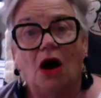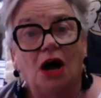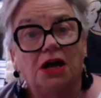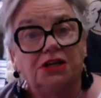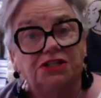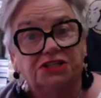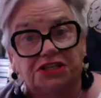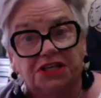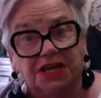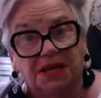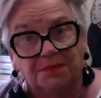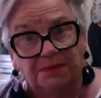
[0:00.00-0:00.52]

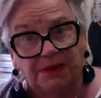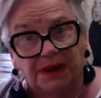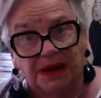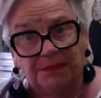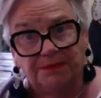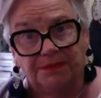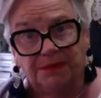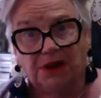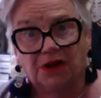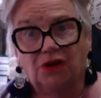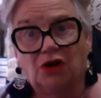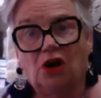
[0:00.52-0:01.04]
I see
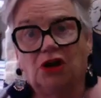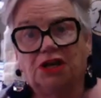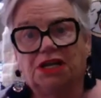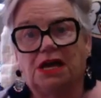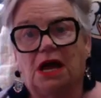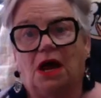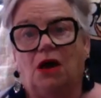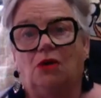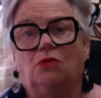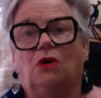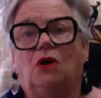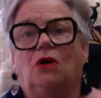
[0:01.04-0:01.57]
people and I
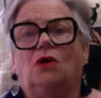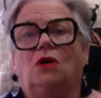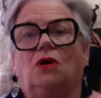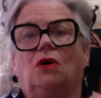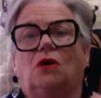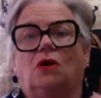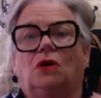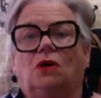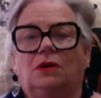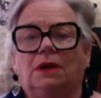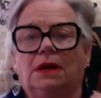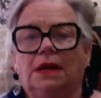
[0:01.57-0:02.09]
go,
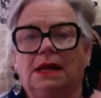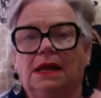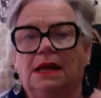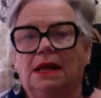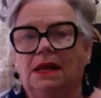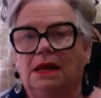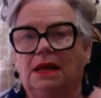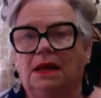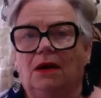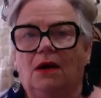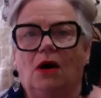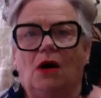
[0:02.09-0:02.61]
oh,
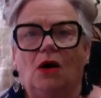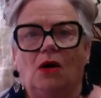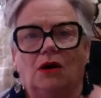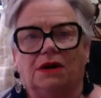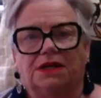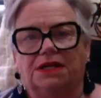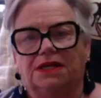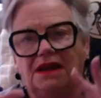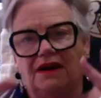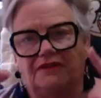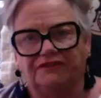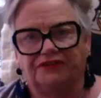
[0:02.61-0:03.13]

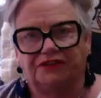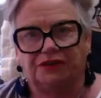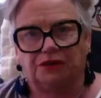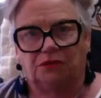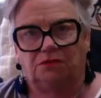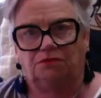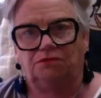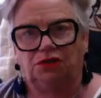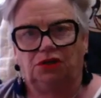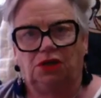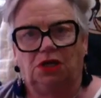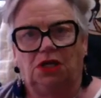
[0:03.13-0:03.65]
I'd love
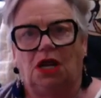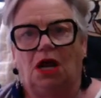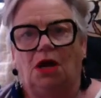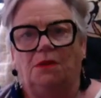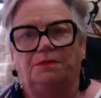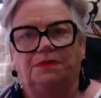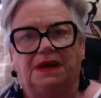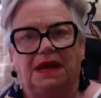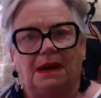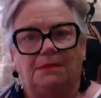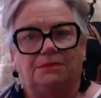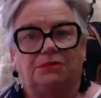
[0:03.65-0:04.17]
to, be
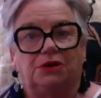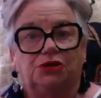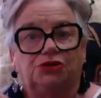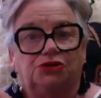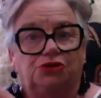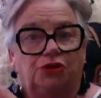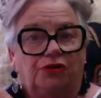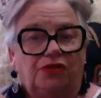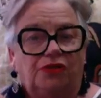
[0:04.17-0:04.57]
able to